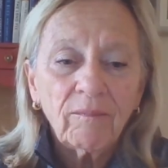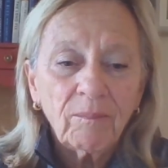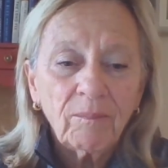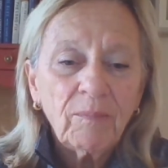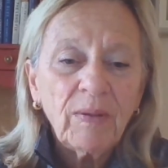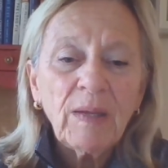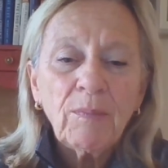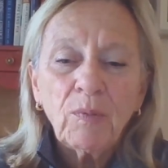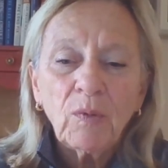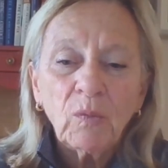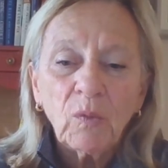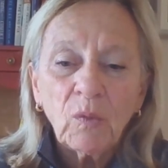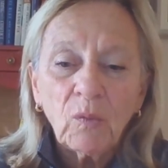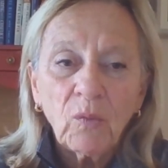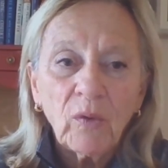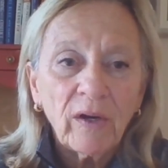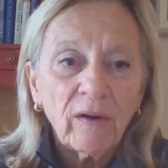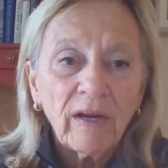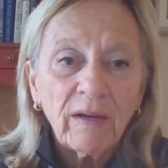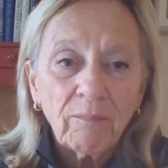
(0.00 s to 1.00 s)
people were
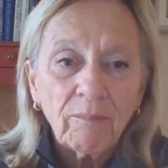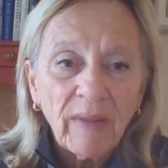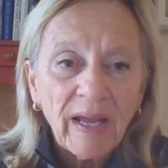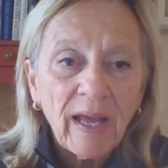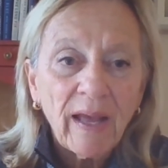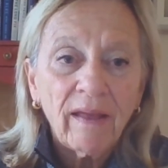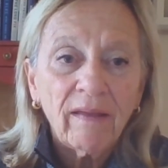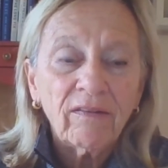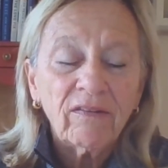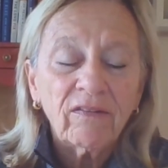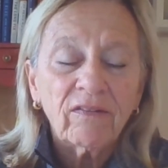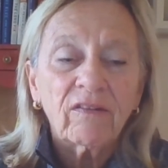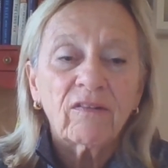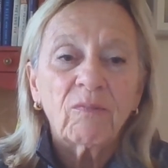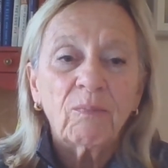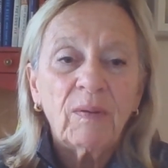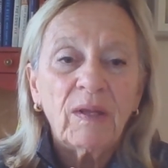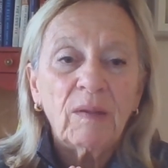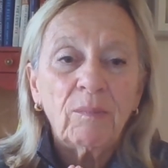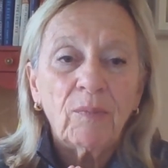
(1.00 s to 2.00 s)
wearing
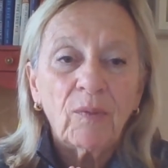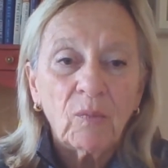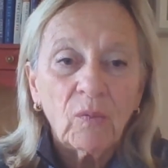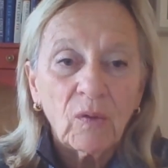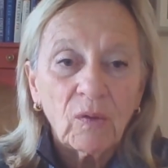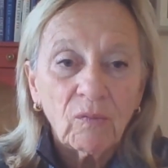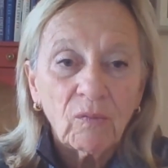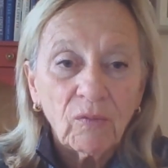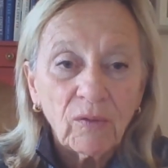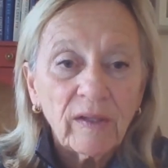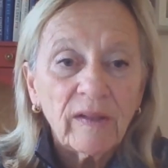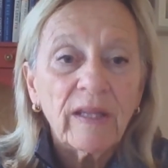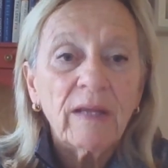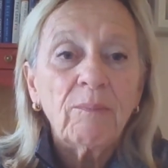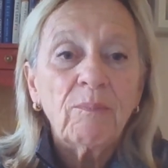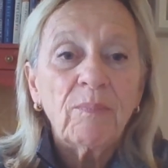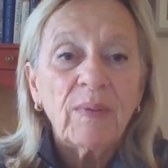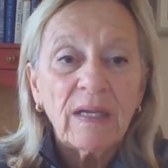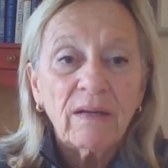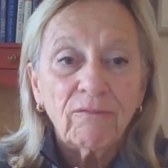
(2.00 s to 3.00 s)
masks, people were really
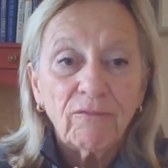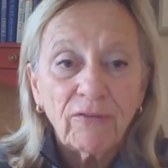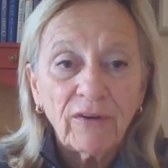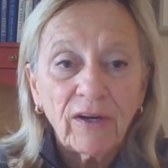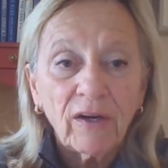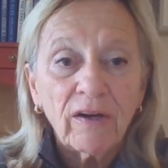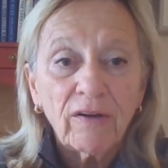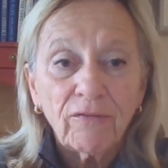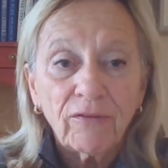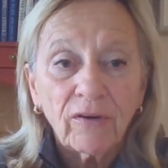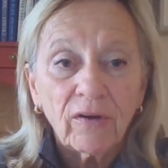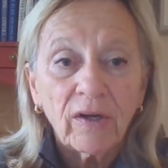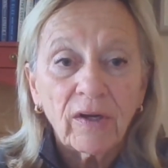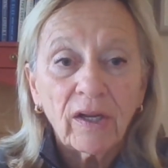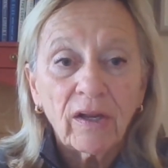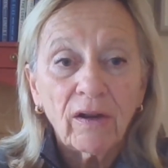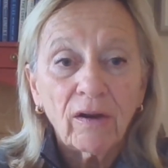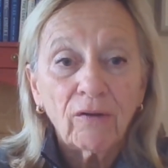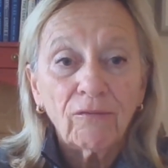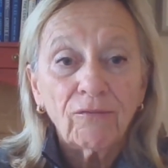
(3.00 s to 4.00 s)
being very, very
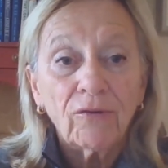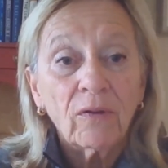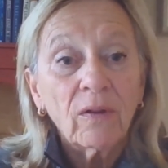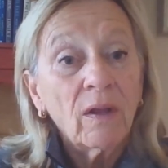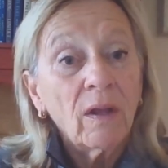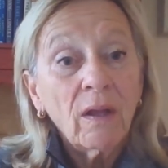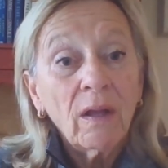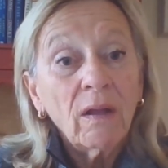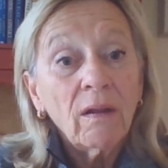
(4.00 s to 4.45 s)
careful.